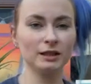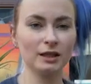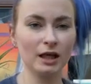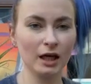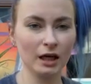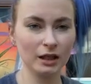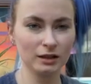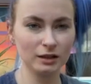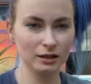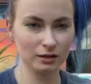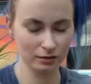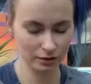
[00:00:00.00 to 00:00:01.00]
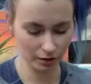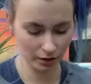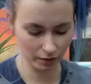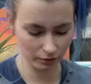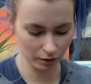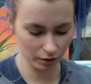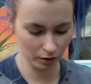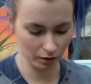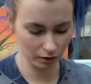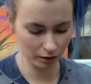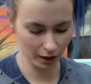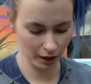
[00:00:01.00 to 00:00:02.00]
tags. So I've
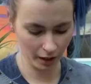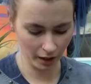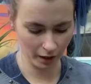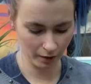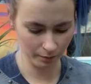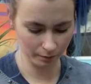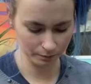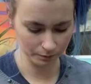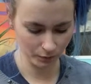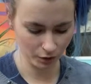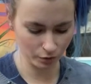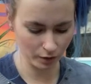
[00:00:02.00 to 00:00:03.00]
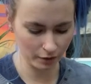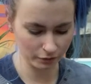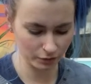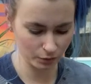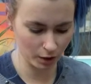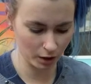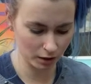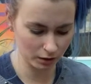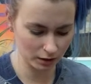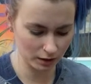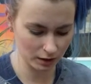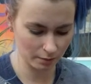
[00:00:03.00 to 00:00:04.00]
got craft
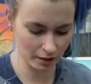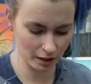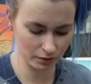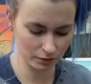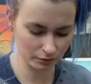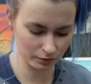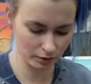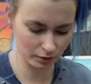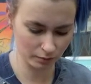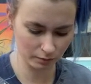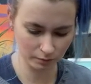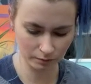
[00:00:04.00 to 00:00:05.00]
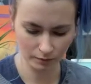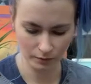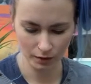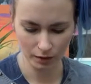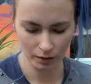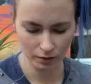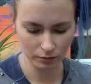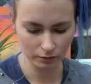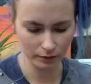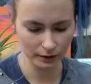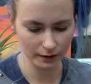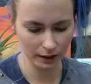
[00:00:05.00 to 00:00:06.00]
ones. They're made from
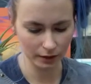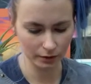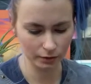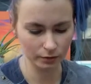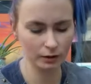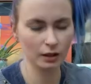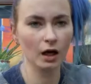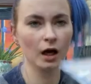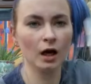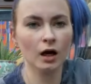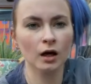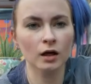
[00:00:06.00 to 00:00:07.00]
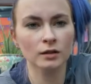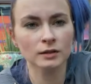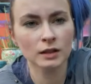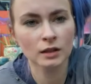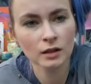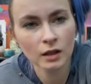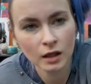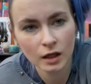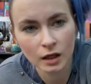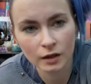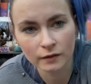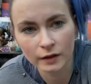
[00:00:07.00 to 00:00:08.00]
recycled card.
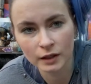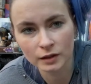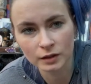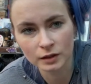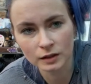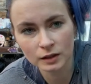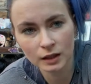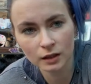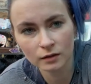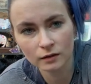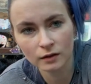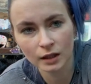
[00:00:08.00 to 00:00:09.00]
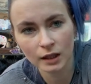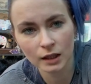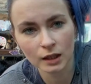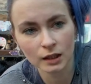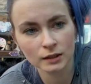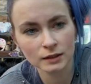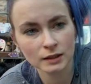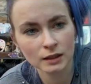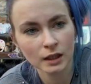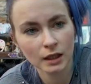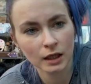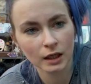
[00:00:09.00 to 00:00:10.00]
And they're just little things.
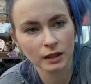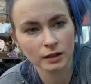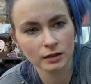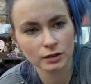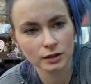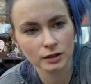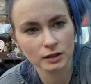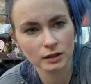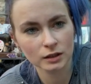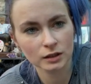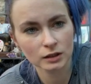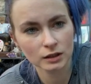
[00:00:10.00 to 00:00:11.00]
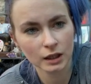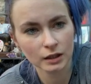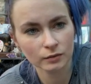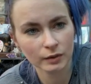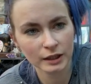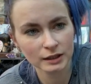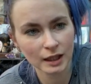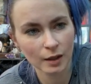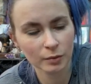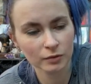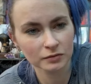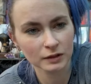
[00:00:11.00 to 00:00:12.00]
And you just tear the white tab
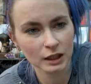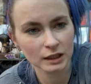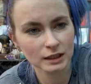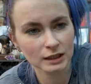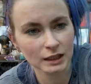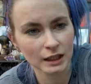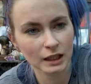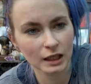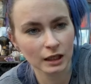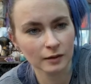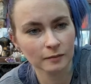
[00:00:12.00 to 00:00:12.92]
off and that's sticky.